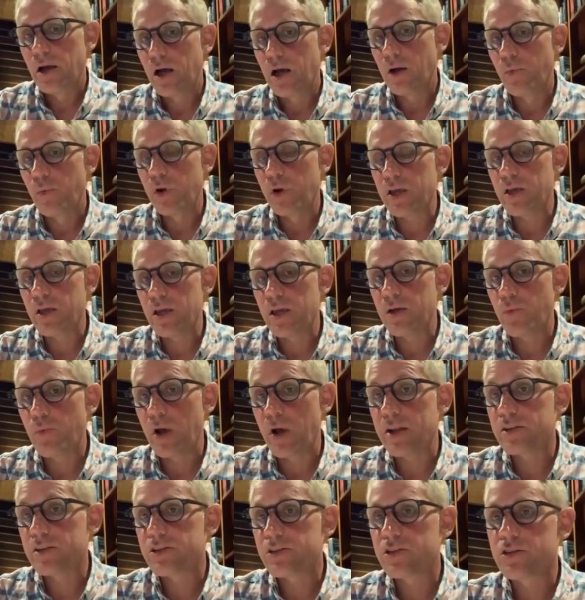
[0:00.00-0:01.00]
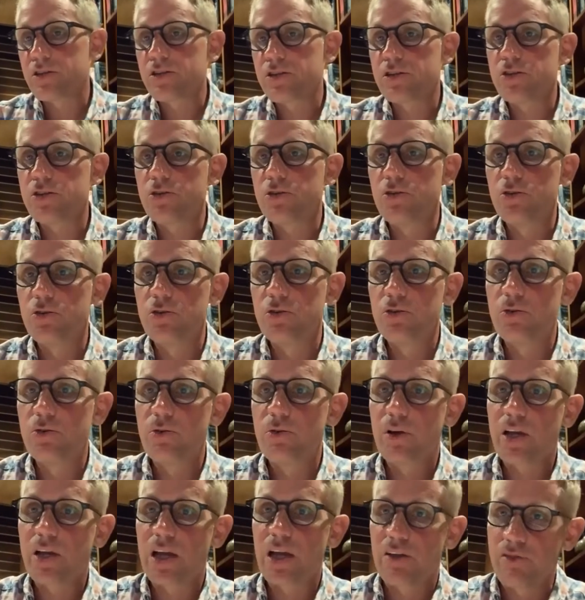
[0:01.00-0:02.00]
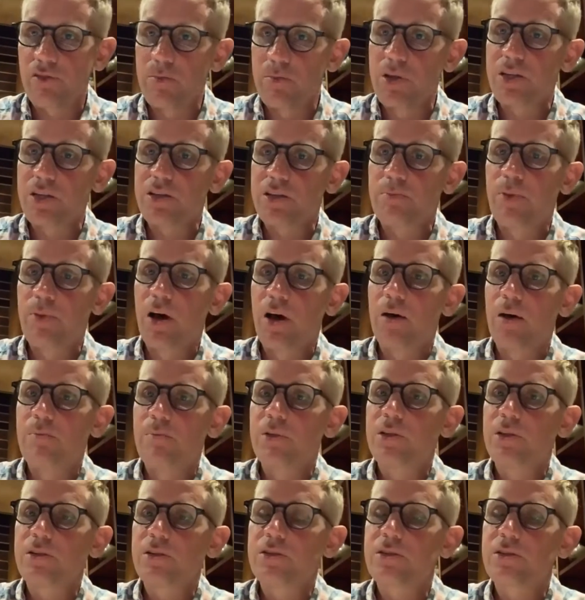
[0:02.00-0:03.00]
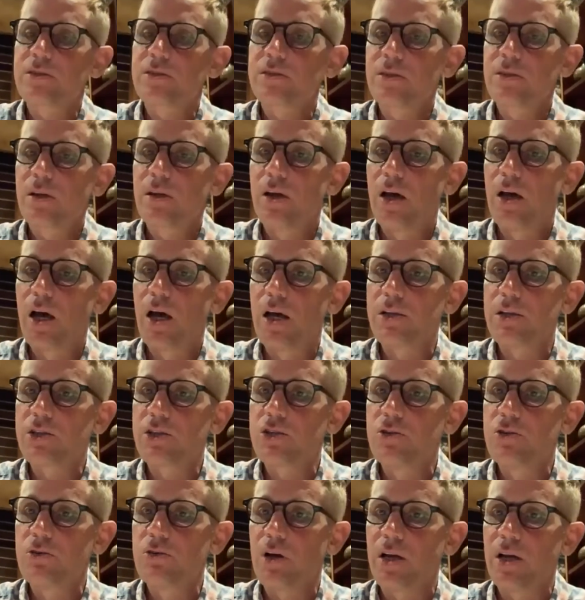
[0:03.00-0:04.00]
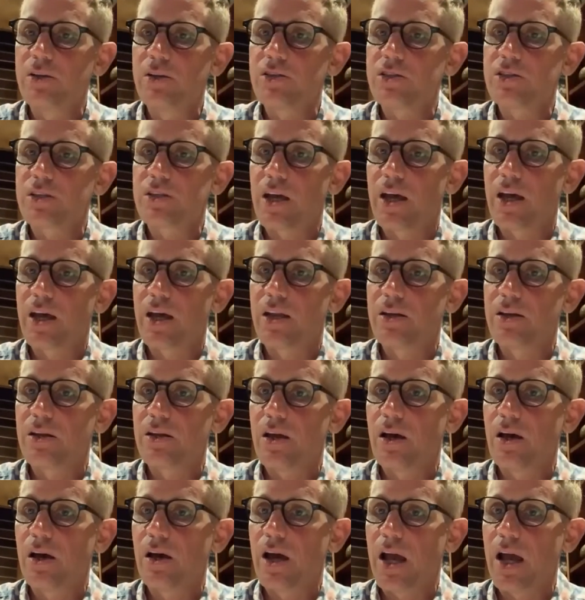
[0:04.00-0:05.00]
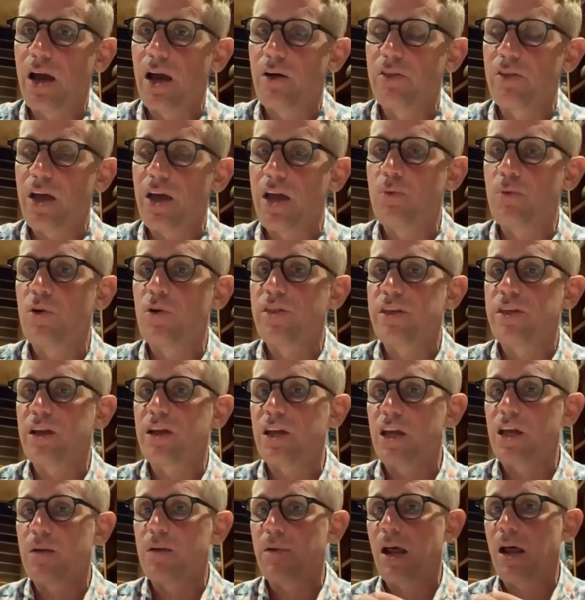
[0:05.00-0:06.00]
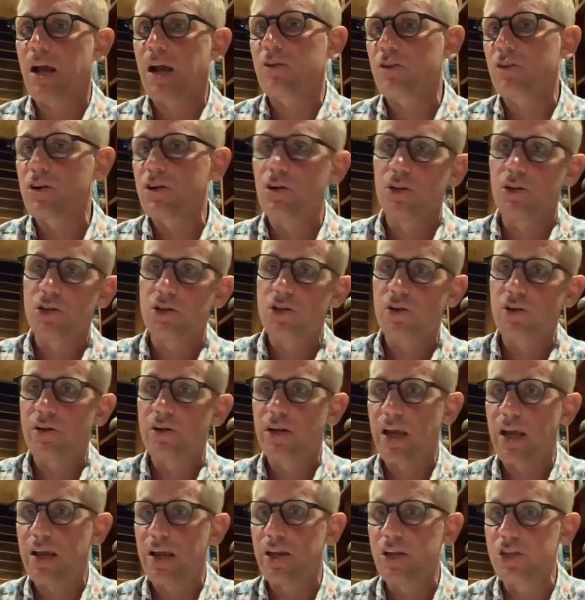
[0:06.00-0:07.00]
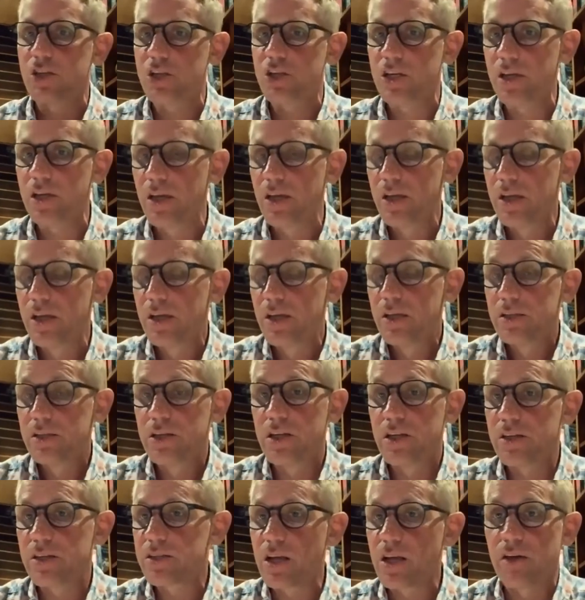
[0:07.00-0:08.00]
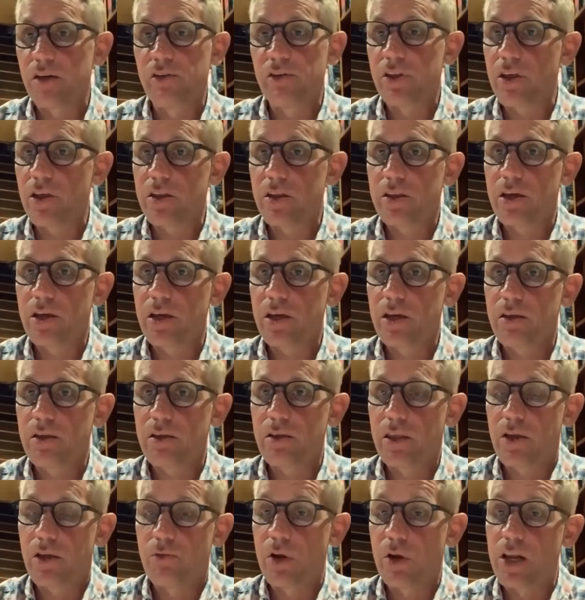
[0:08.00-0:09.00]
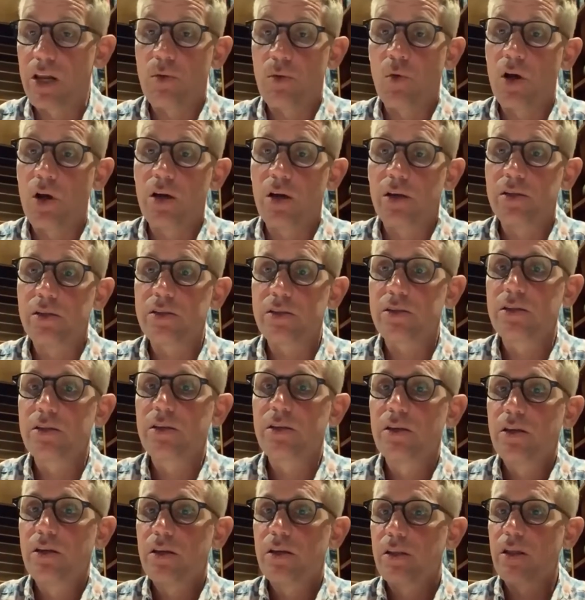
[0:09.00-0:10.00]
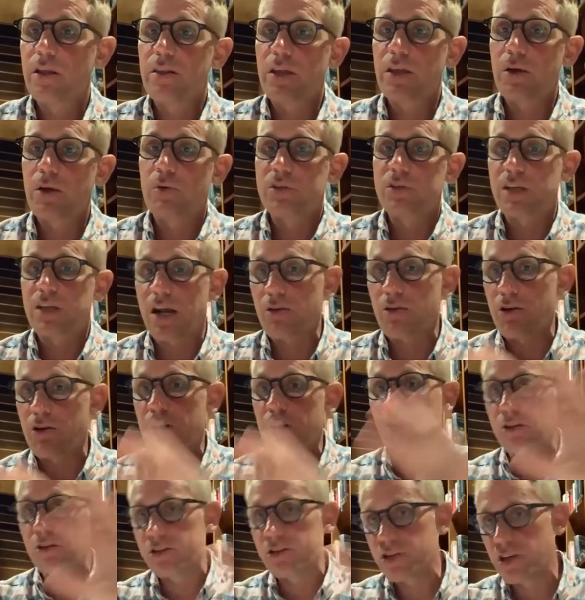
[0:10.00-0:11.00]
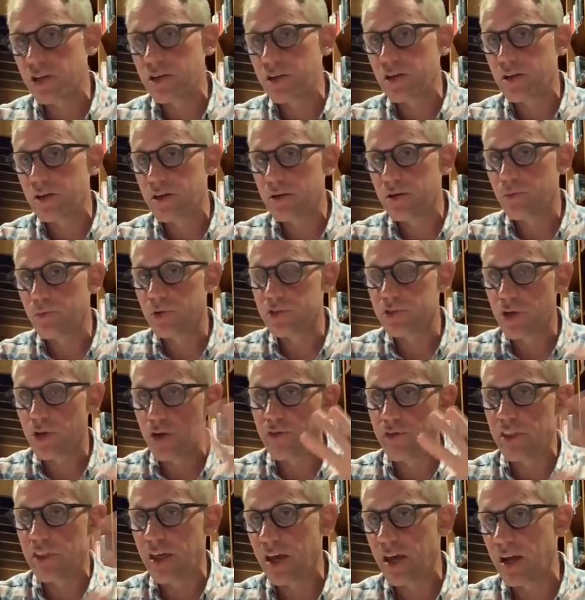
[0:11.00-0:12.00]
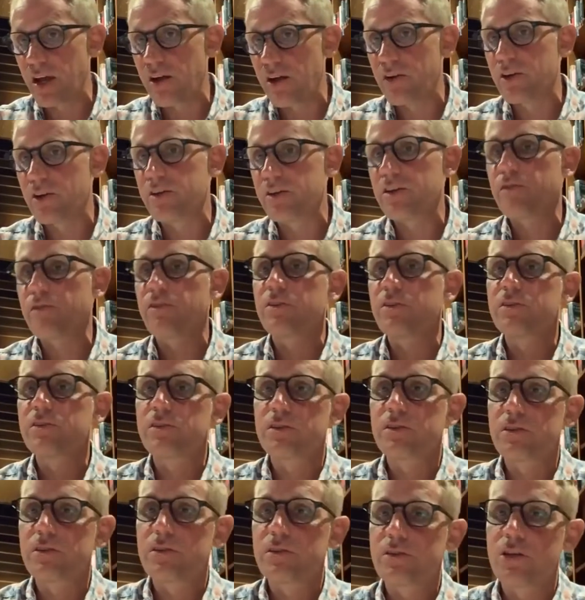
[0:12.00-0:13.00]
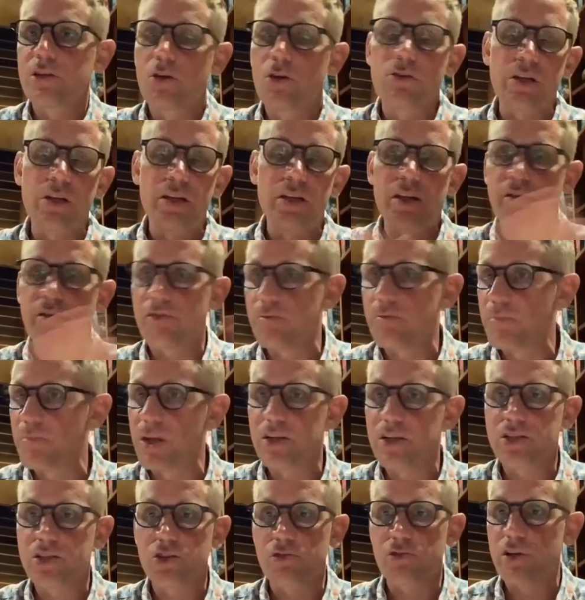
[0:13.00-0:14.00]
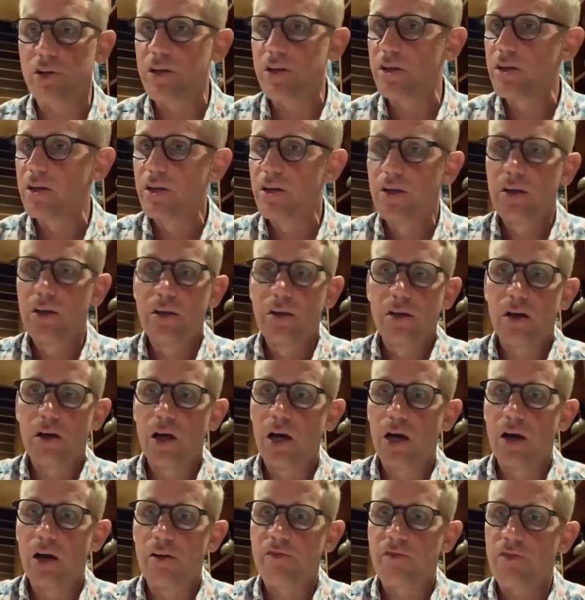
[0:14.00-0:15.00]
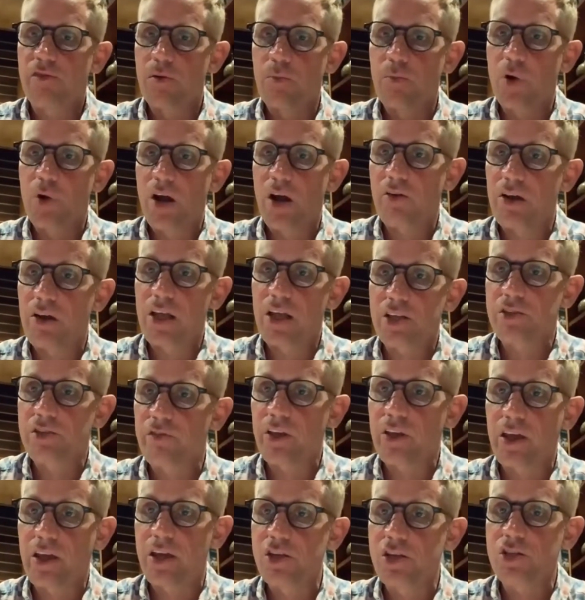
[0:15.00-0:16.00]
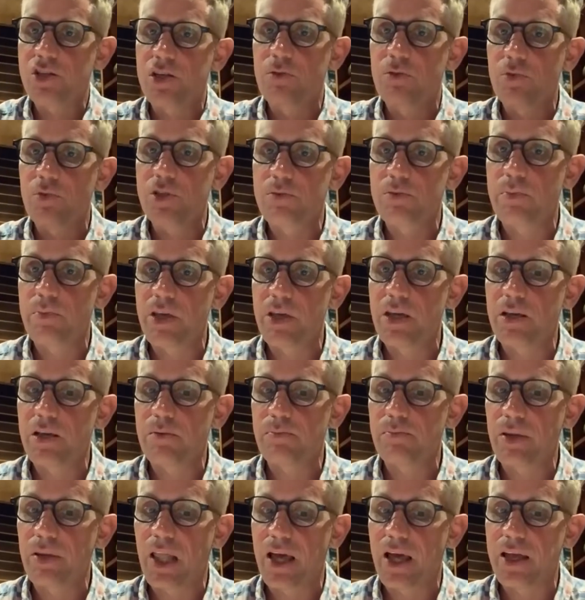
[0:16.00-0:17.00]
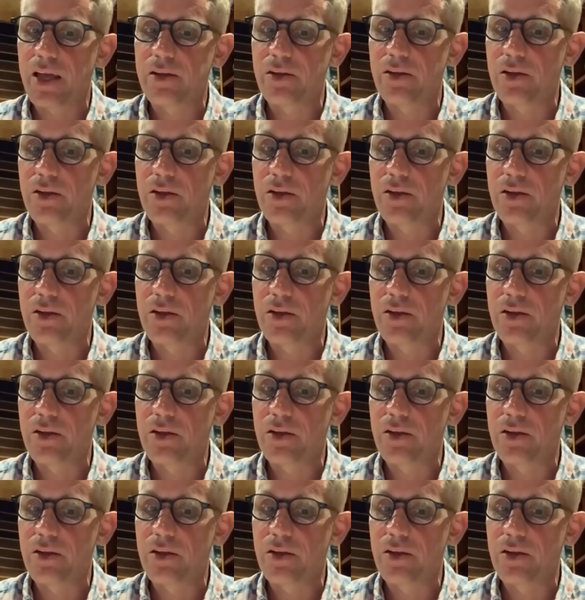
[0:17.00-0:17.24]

We went to government departments to understand how they were thinking about agriculture and energy, to discover that they really weren't, that there was agriculture was over there in a totally different ministry from where electrification was being planned.